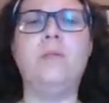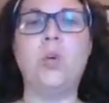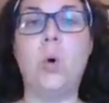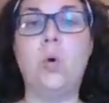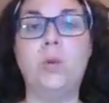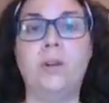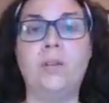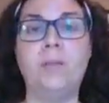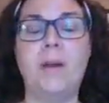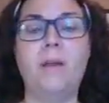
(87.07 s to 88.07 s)
hold our
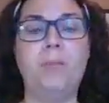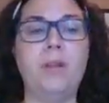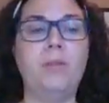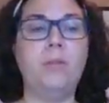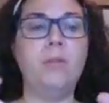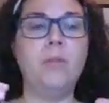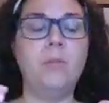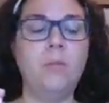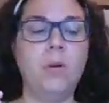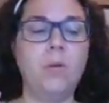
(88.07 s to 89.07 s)
spine in place. We want them
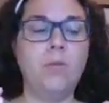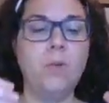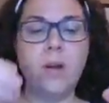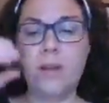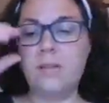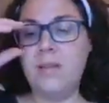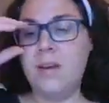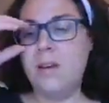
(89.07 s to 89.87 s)
to work for us.